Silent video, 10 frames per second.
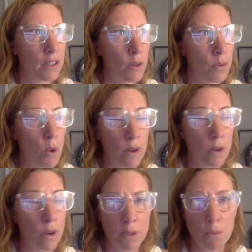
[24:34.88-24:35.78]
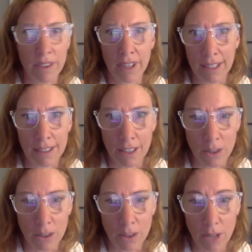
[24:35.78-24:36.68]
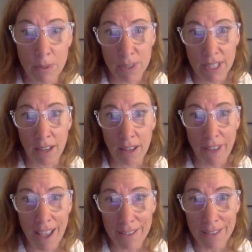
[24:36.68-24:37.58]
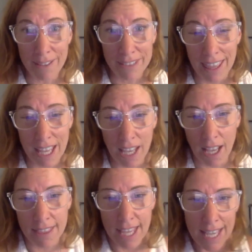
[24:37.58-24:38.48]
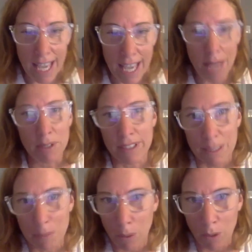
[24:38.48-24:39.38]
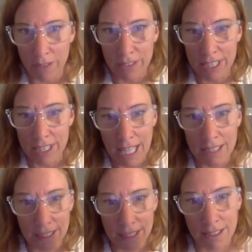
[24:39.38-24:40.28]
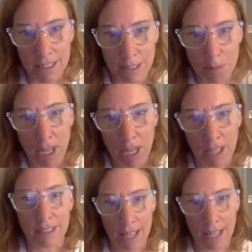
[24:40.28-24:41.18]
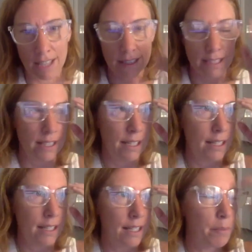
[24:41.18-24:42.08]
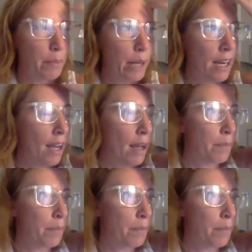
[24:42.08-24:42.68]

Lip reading: more than like, it was like a 5-day thing. They came to visit me one of the days to make it less. But